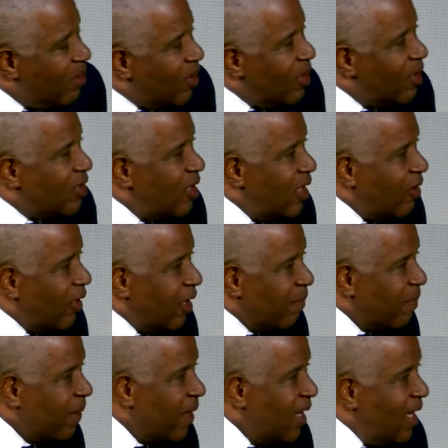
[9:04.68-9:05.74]
chemical engineering.
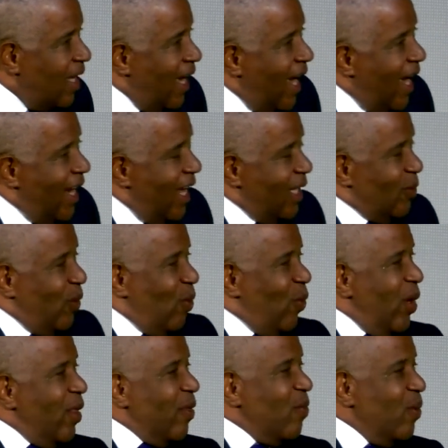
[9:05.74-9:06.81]
And as we
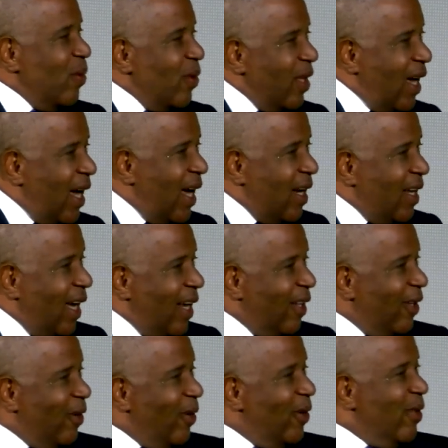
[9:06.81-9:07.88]
went through that, I
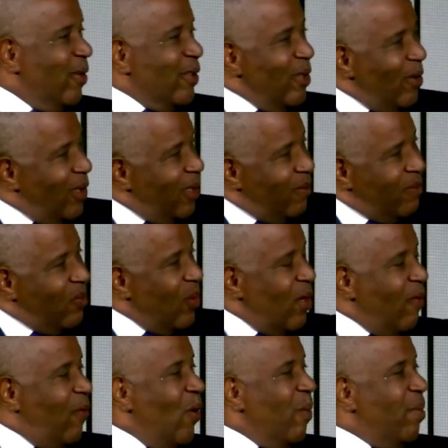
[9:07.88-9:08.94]
learned there's only
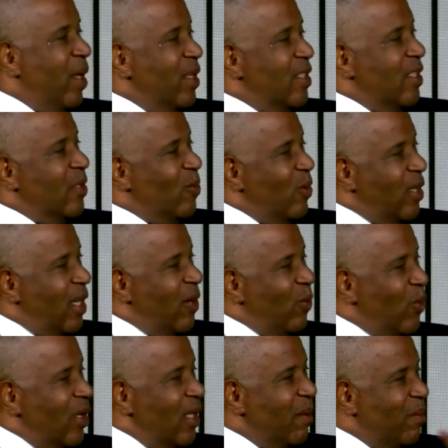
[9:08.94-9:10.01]
three or four places where they
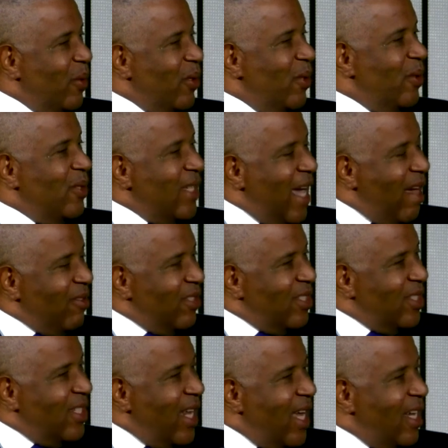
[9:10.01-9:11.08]
really produce
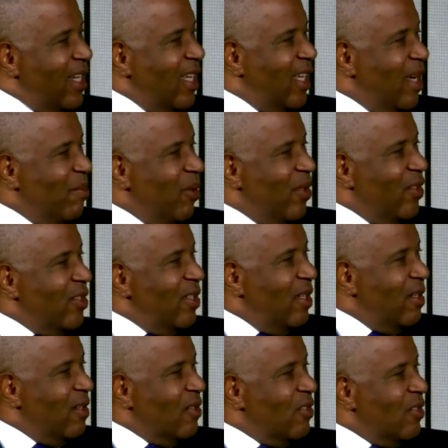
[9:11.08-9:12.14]
outstanding chemical
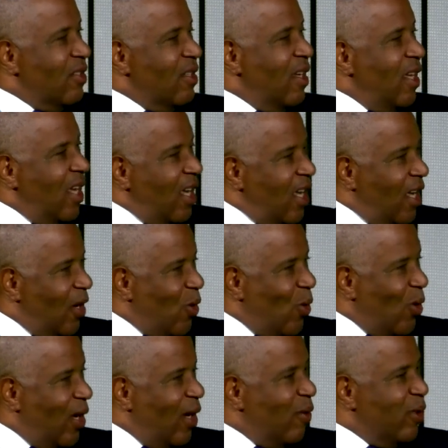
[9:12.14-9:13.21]
engineers, and
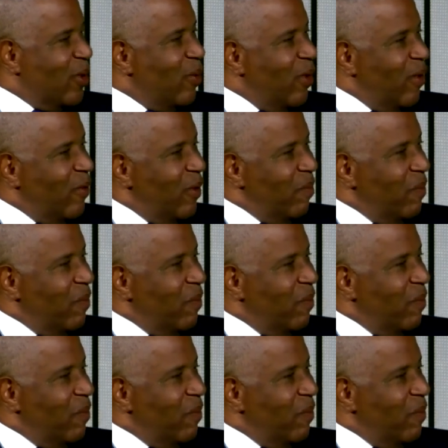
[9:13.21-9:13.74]
Cornell was one of